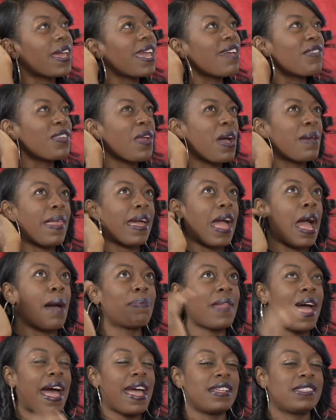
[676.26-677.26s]
even though
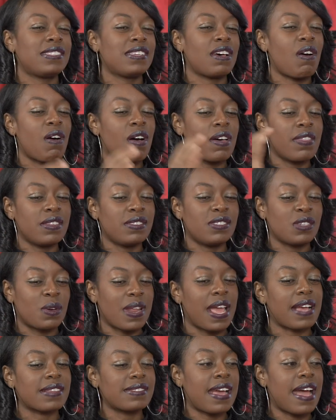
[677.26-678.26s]
I'm not into all the
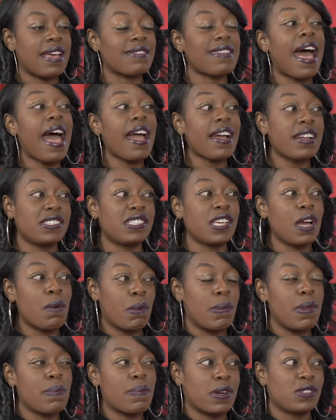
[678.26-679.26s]
zodiac signs, I can tell
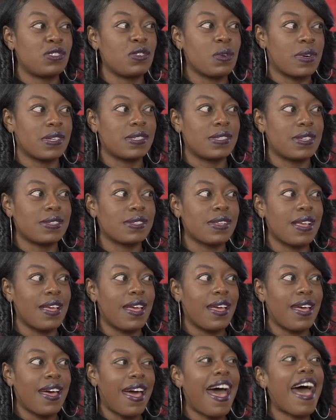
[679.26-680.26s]
when people are Tauruses.
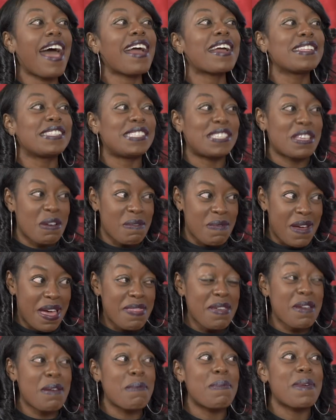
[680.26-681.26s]
I can tell by their